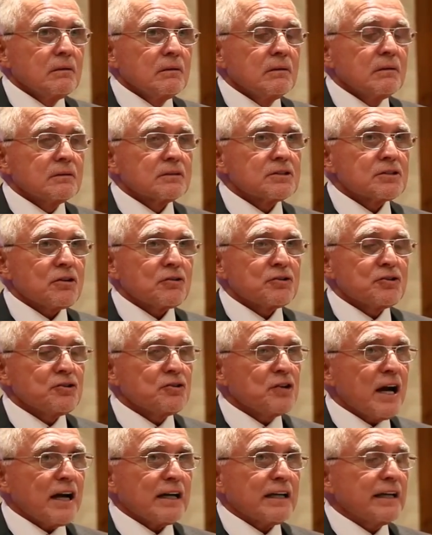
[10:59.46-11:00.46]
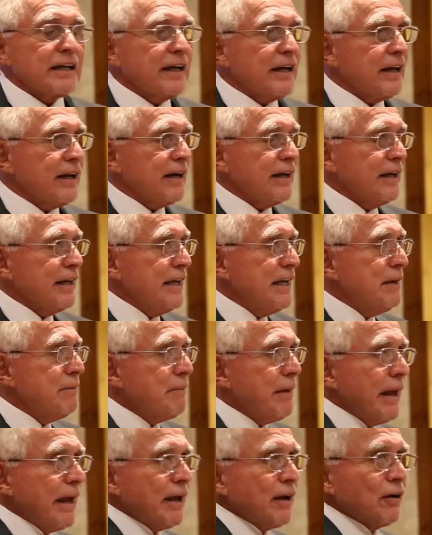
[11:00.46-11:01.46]
So you're not going to get an
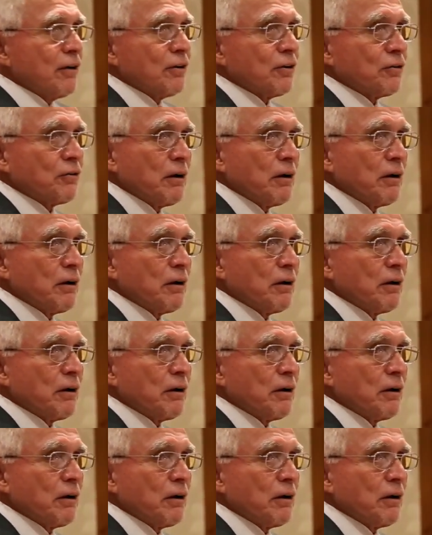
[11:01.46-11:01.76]
email or a